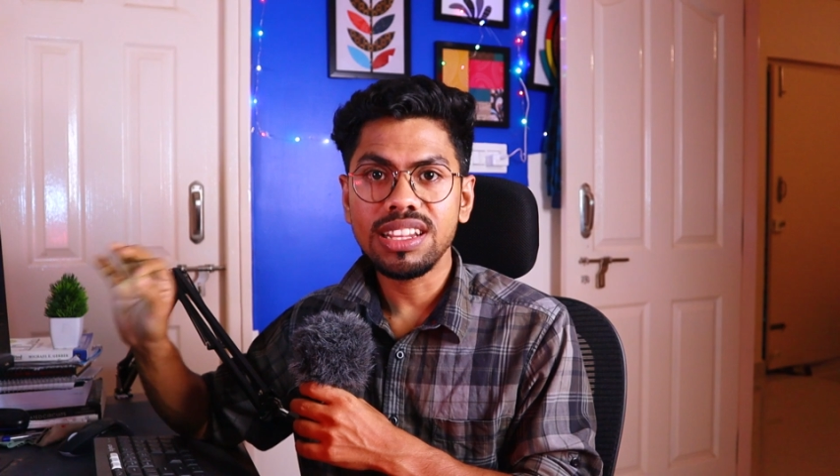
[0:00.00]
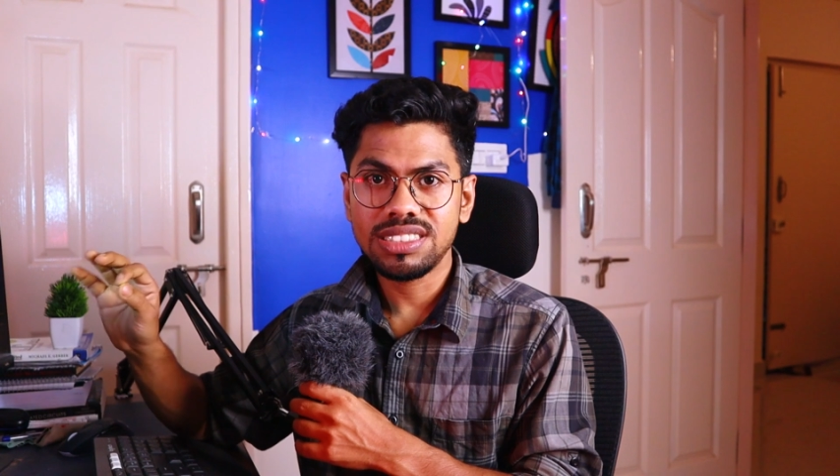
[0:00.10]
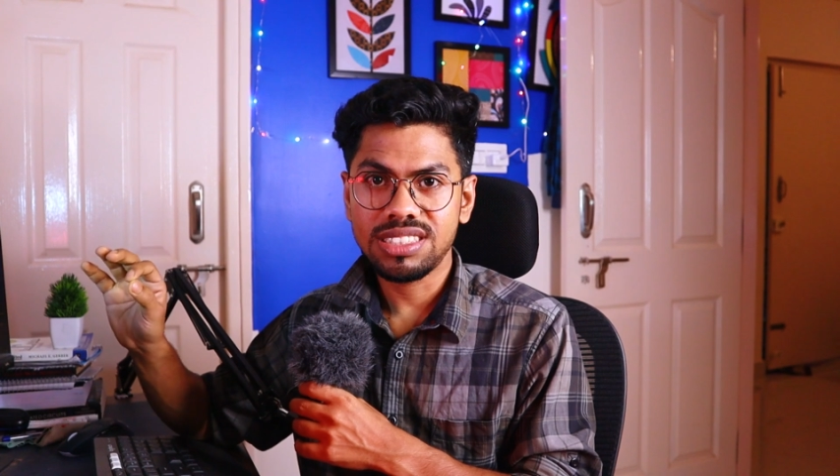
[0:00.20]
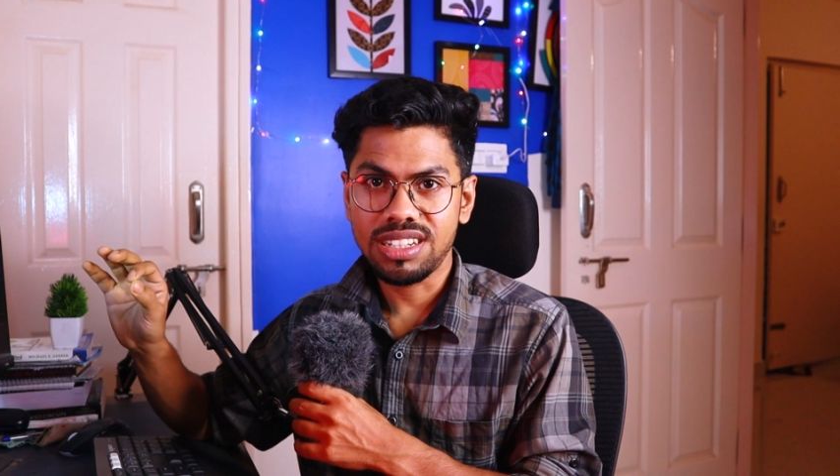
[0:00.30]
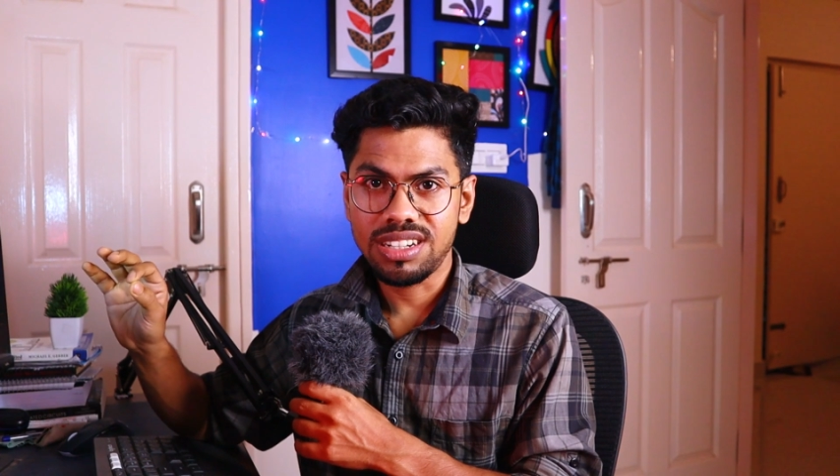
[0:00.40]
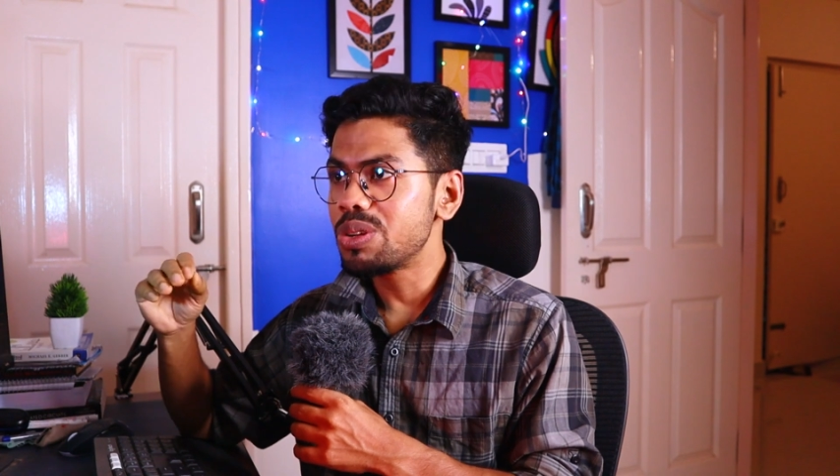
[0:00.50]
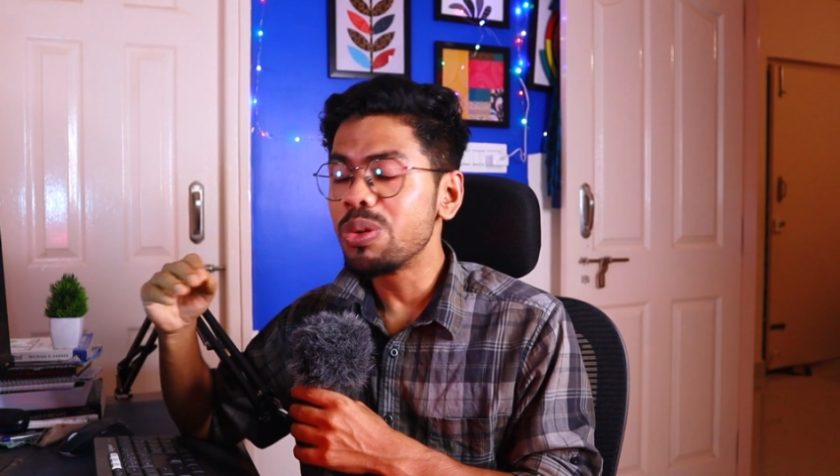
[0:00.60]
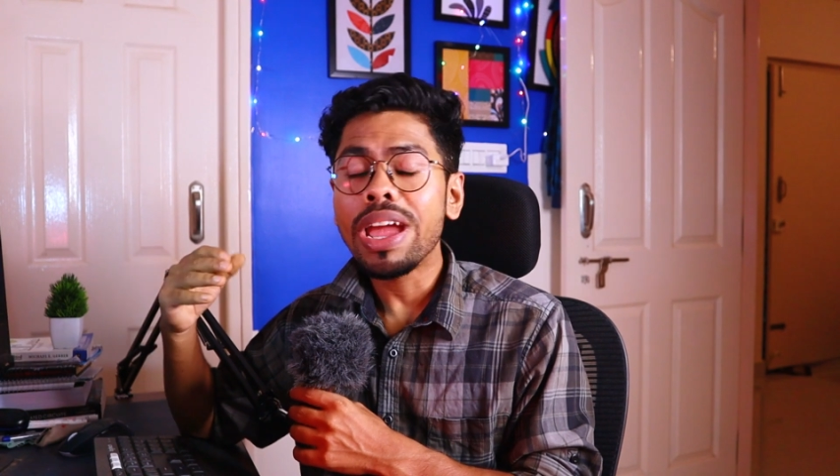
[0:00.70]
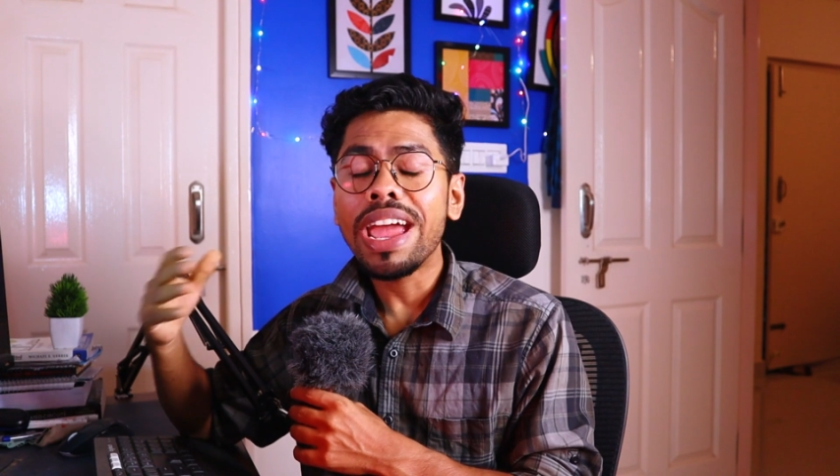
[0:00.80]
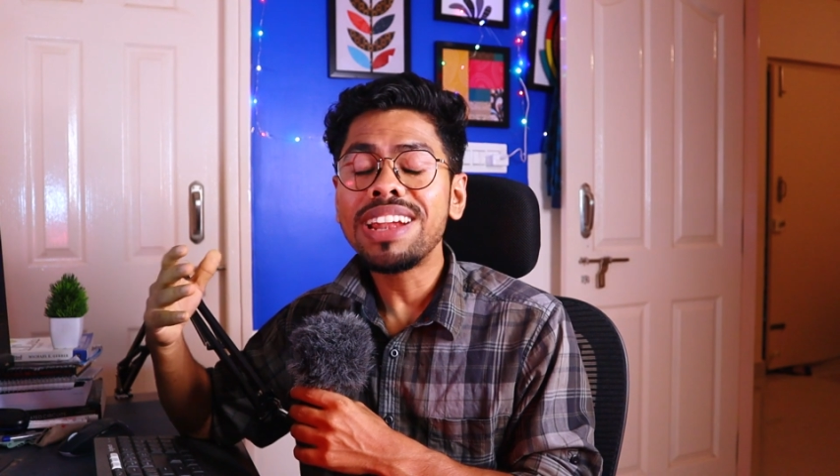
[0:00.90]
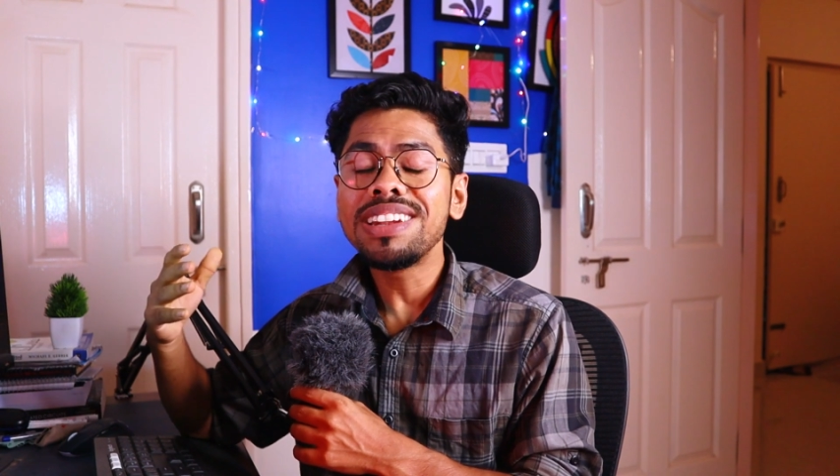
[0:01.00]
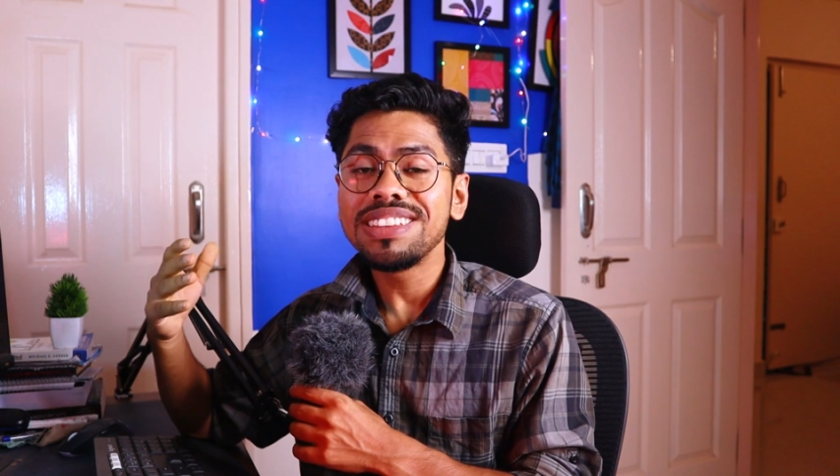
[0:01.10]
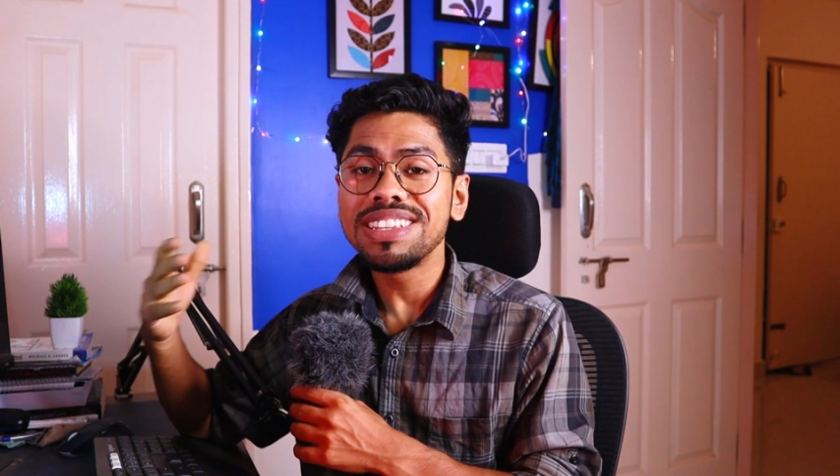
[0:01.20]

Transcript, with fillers: answer to end